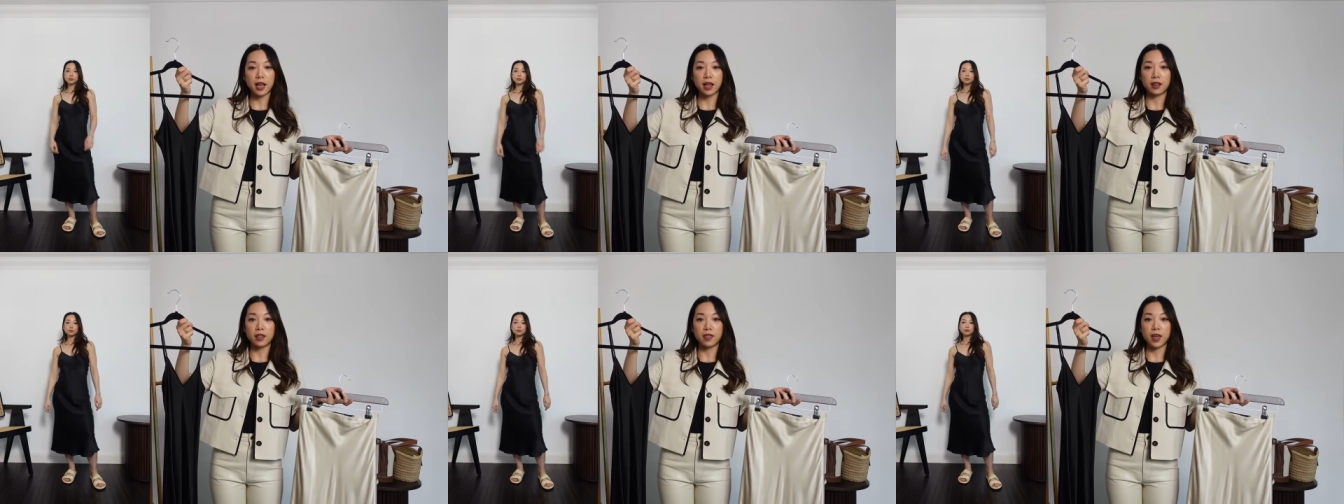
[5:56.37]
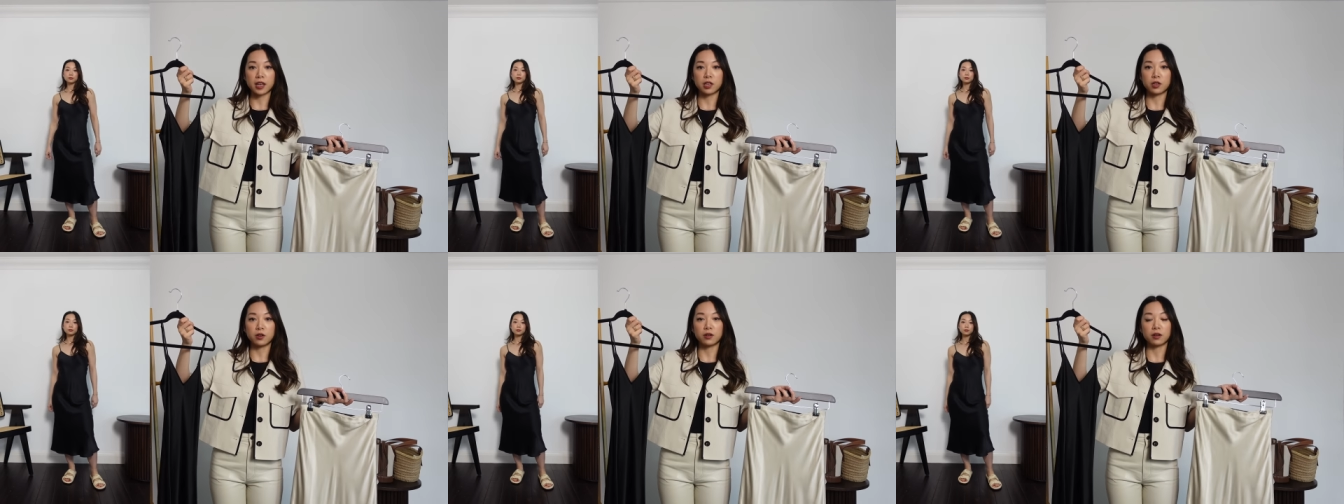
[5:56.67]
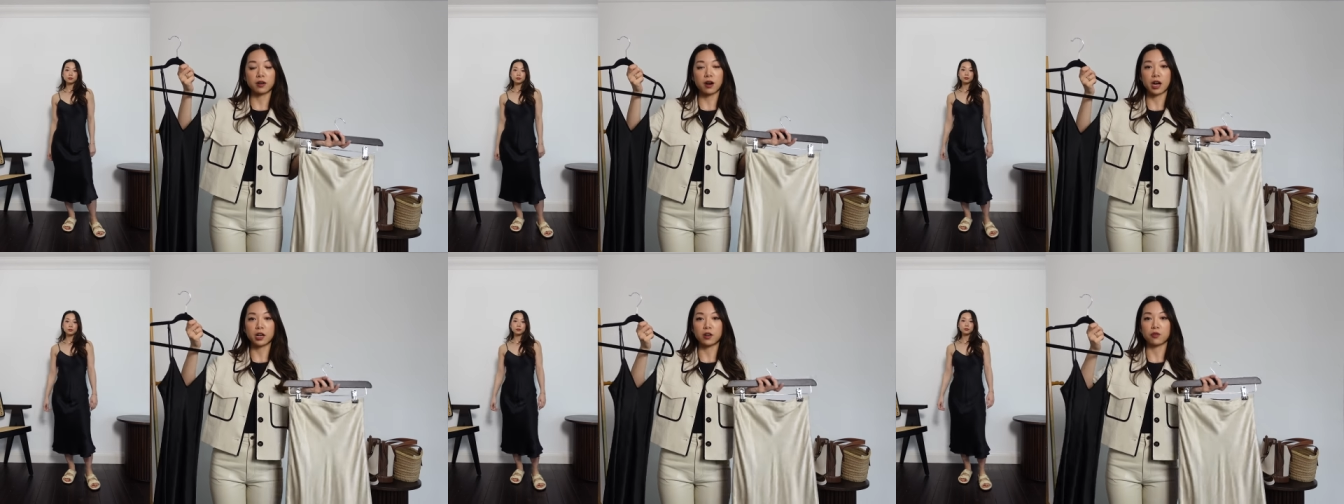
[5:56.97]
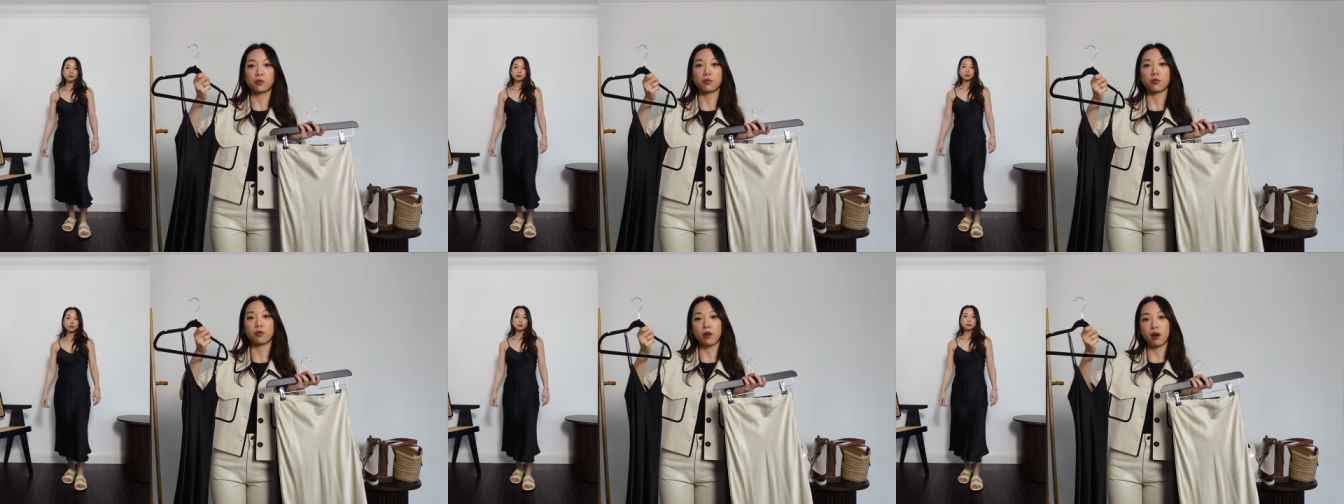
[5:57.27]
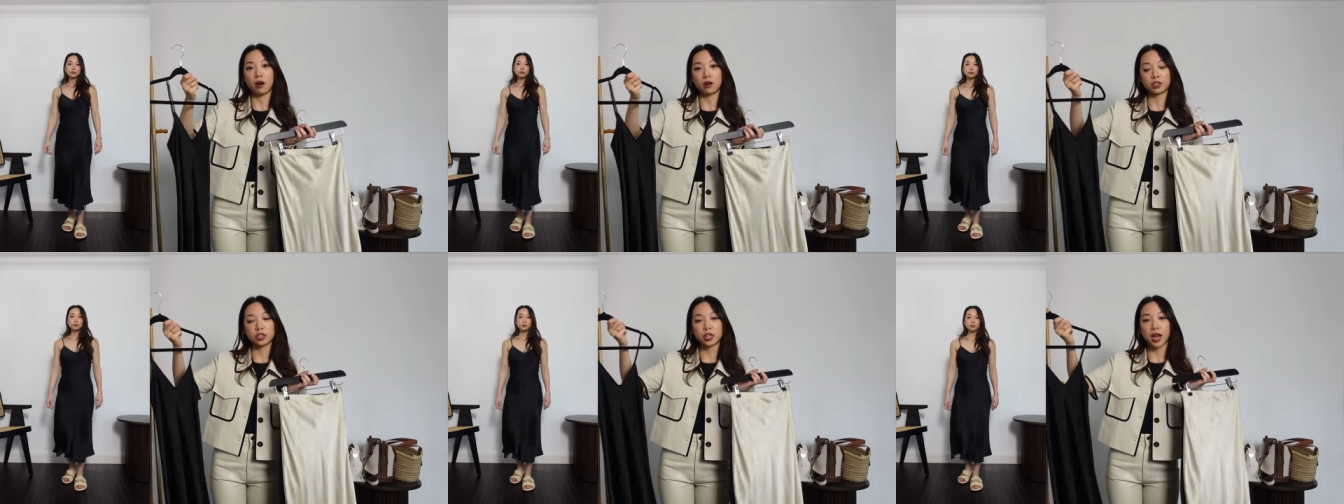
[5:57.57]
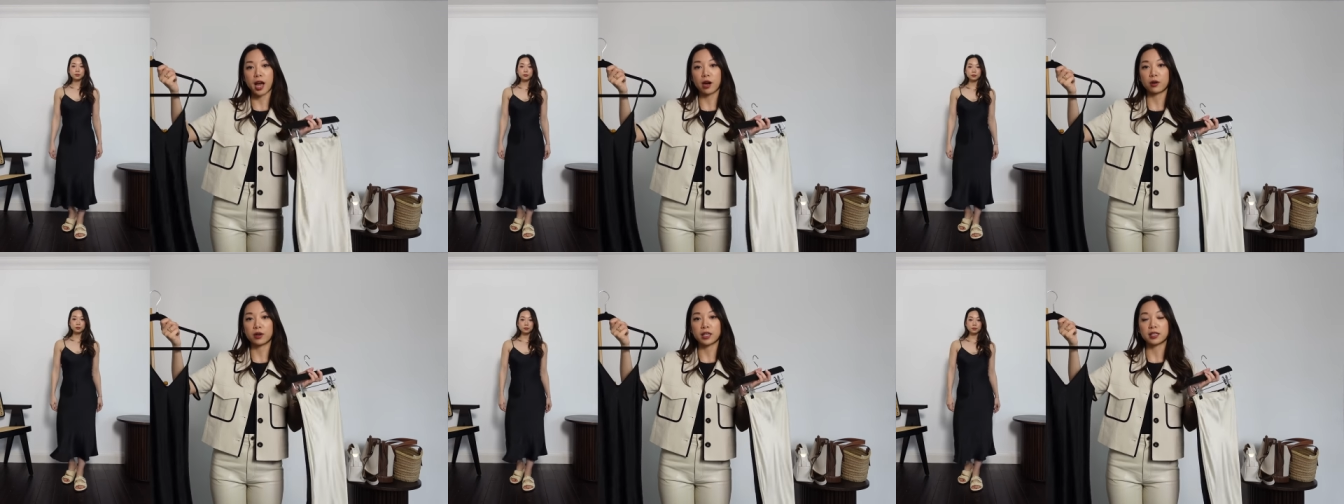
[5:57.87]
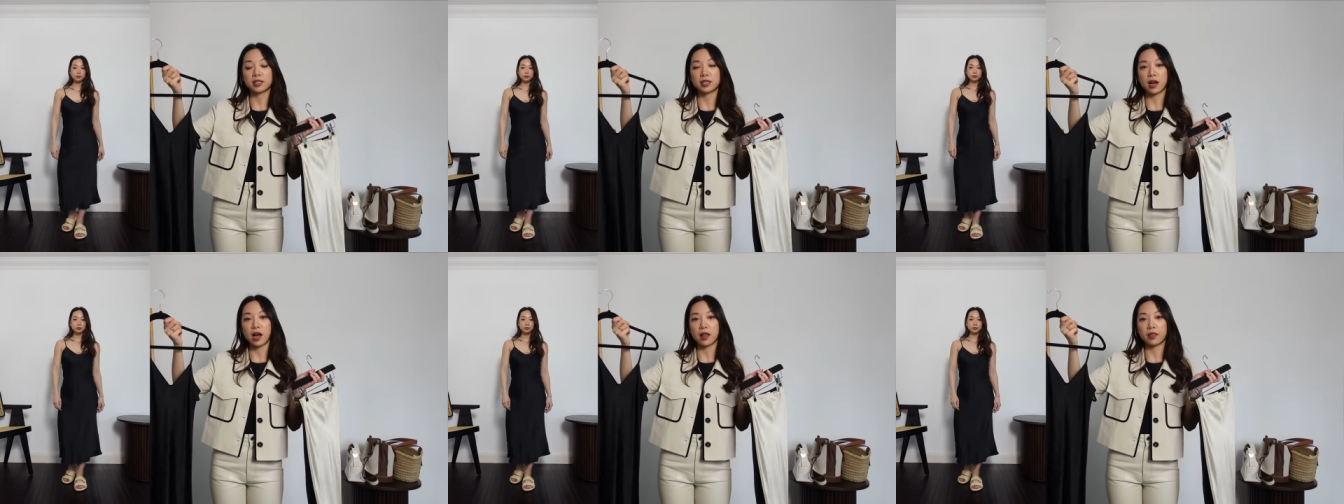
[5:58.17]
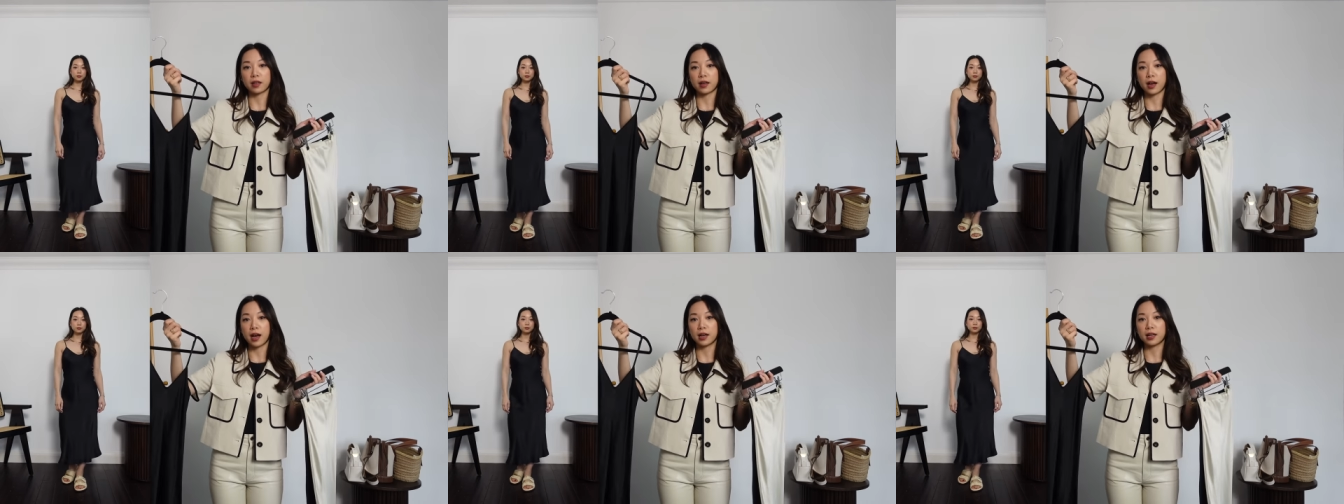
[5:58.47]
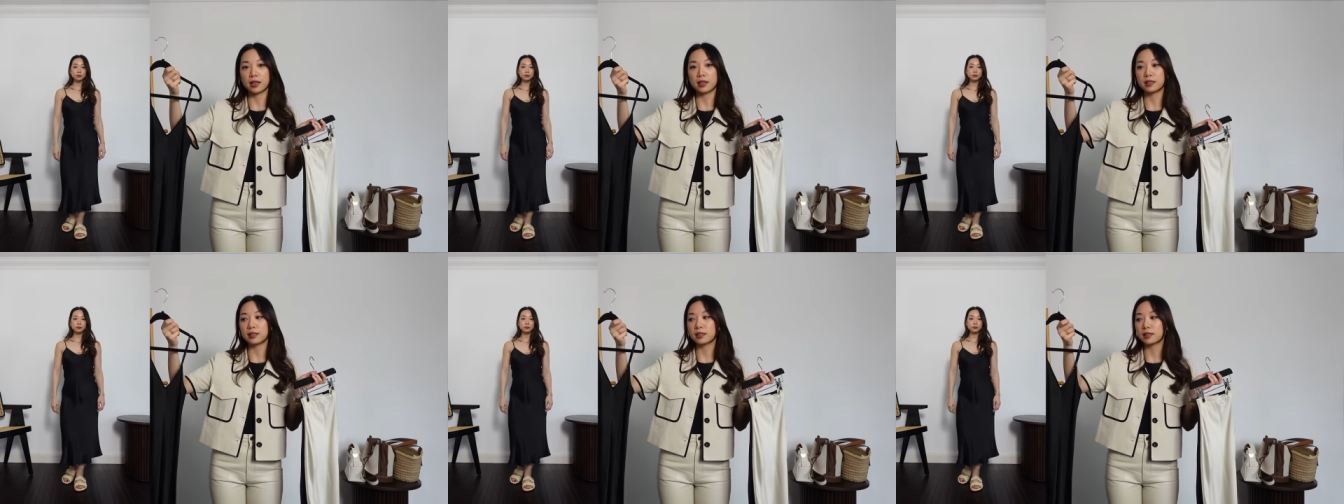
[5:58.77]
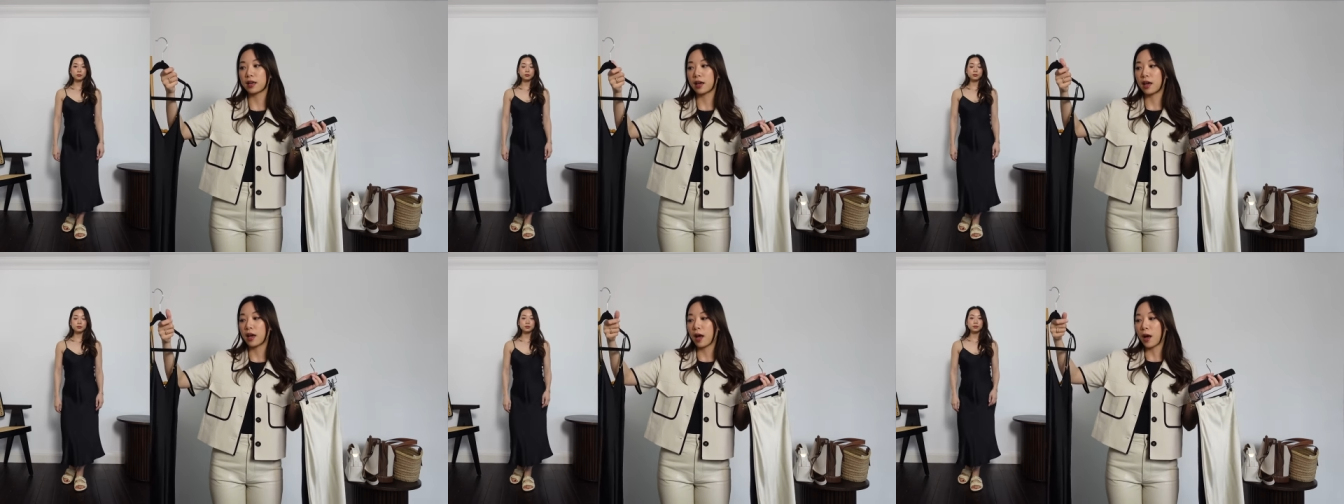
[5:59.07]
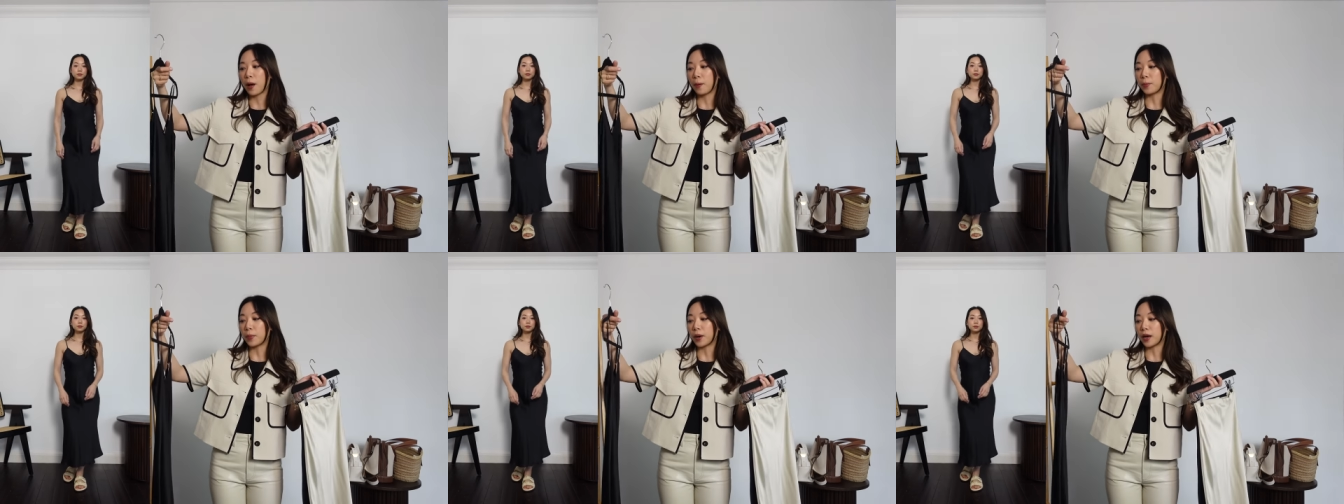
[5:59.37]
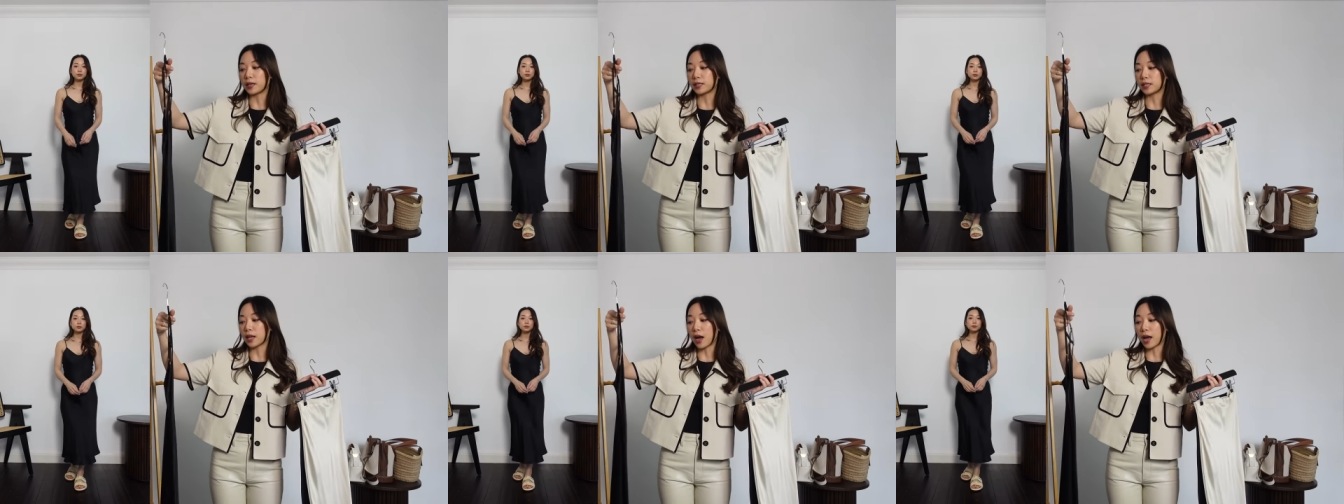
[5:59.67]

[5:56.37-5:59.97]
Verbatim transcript: and then you can kind of branch out into other colors but